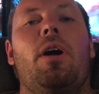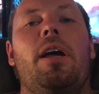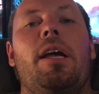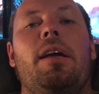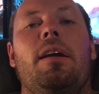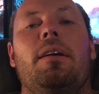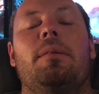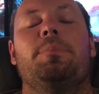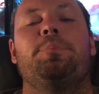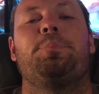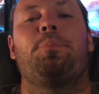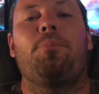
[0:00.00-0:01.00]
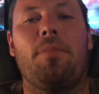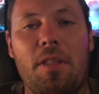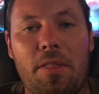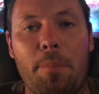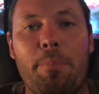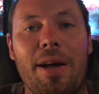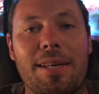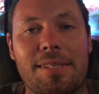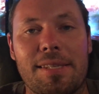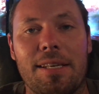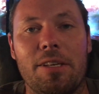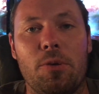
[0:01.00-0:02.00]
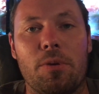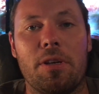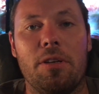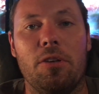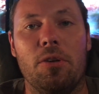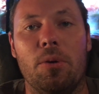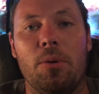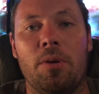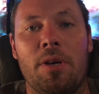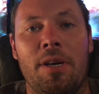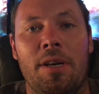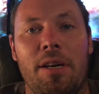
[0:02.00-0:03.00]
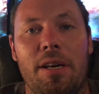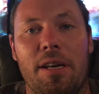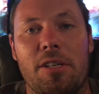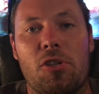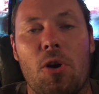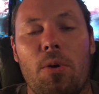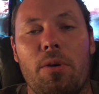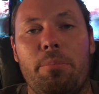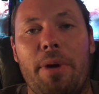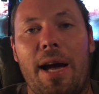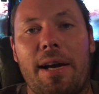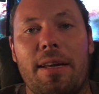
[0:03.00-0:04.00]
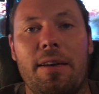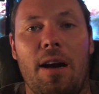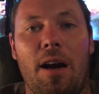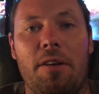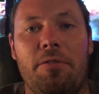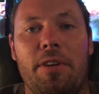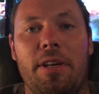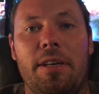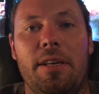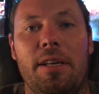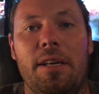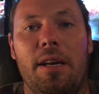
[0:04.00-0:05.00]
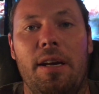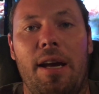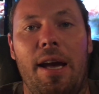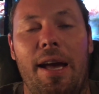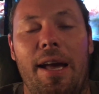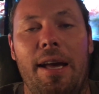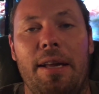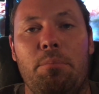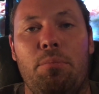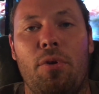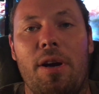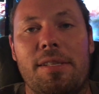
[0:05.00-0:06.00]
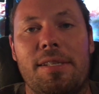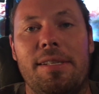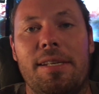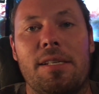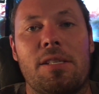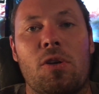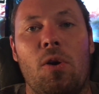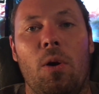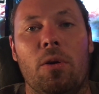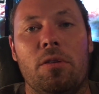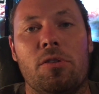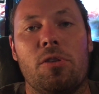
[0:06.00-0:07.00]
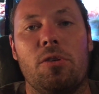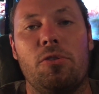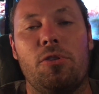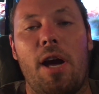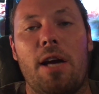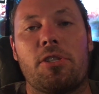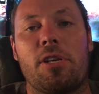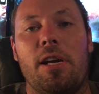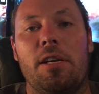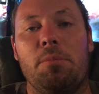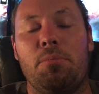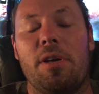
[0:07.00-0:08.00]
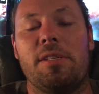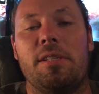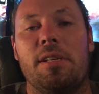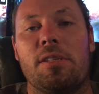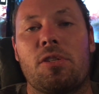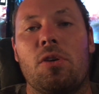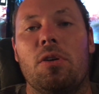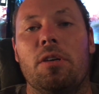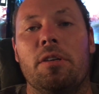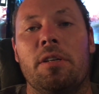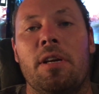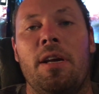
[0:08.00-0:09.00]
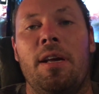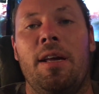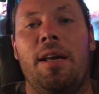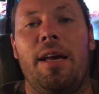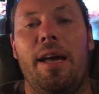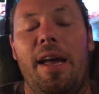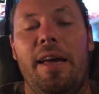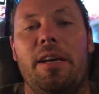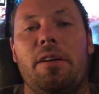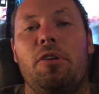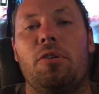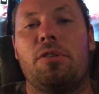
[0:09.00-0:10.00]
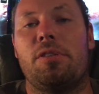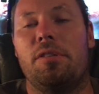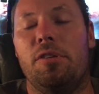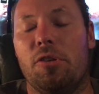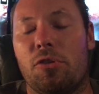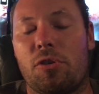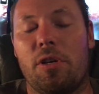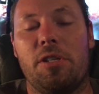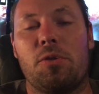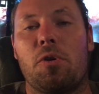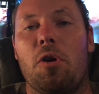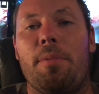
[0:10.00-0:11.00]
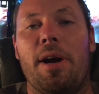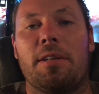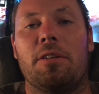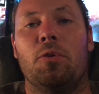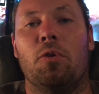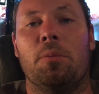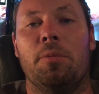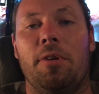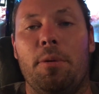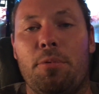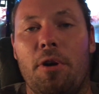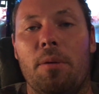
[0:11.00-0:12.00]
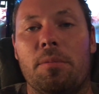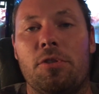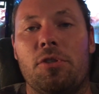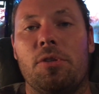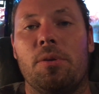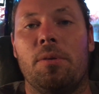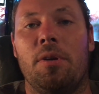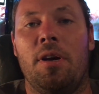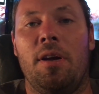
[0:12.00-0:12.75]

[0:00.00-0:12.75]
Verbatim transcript: right, the best thing you can do is going back into Infinity and press discard. There's a little trash can, you press discard, and it, your, your screens will go back to normal, I promise you.